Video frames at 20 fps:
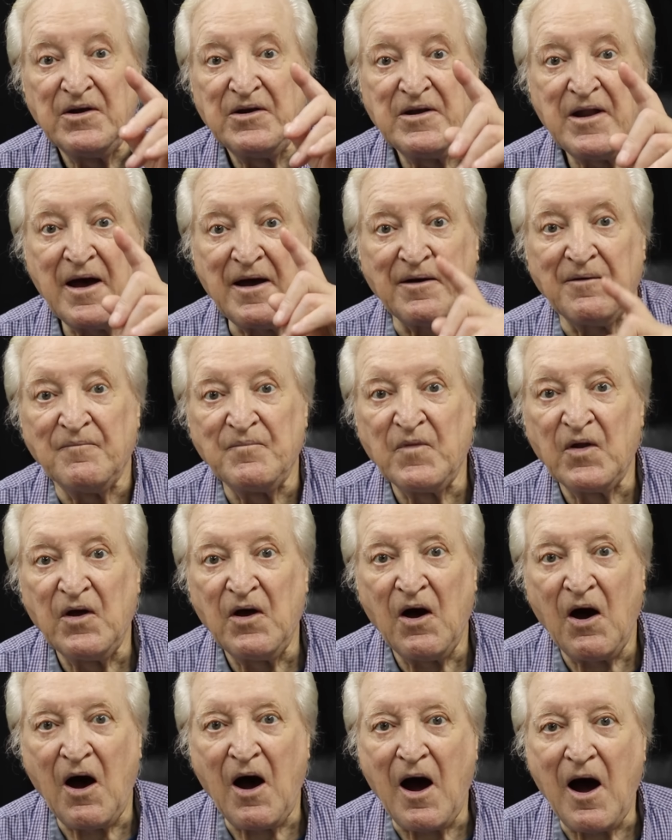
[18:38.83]
Now,
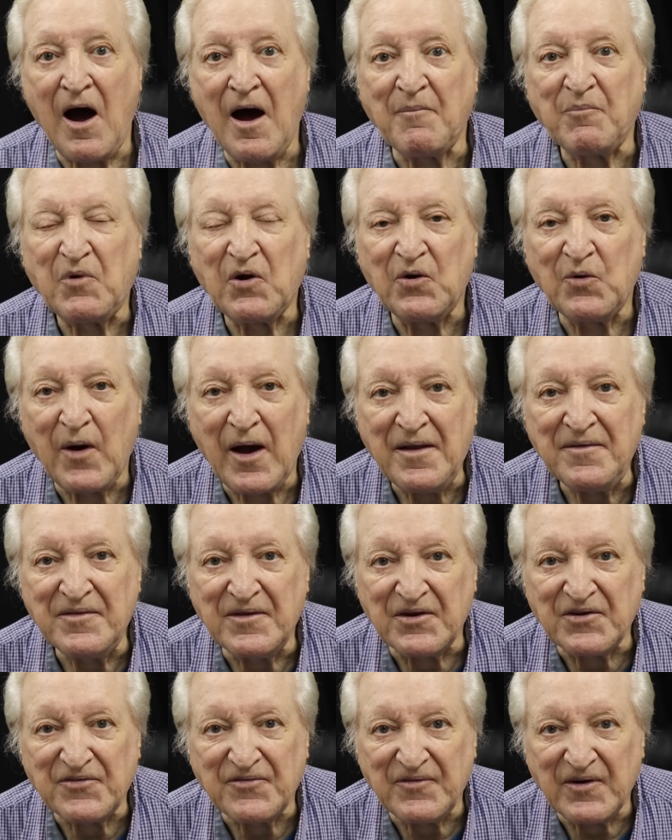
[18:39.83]
I'm going to
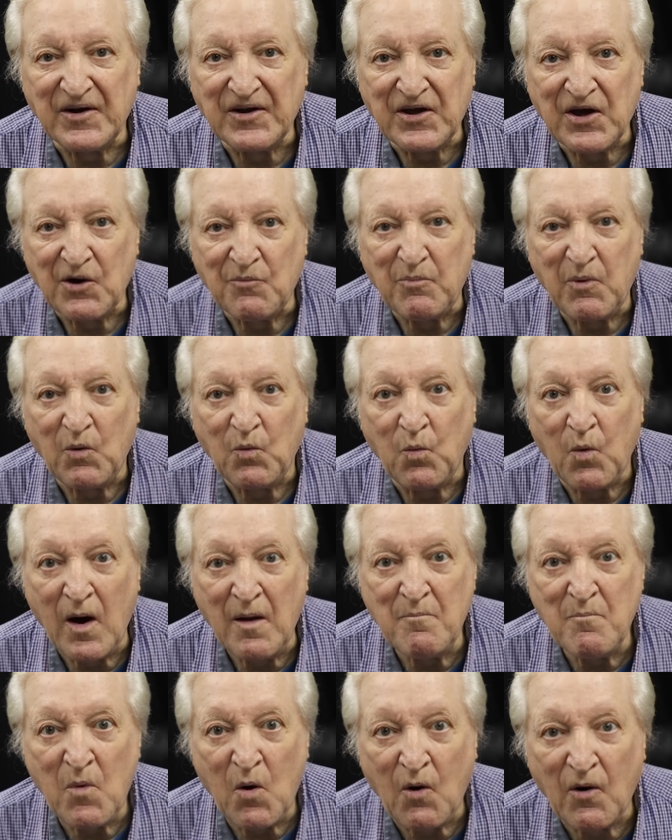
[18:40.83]
end this video with
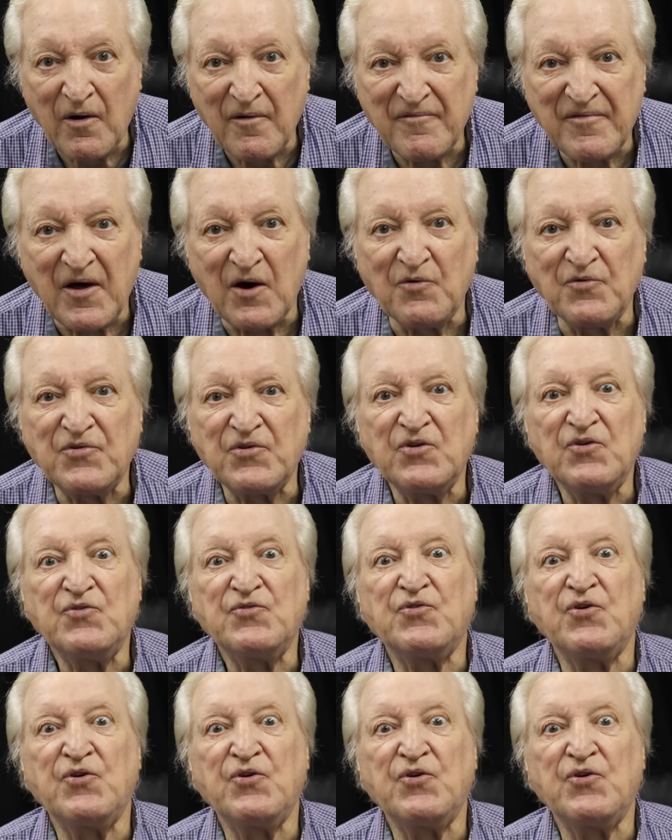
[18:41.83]
one more of those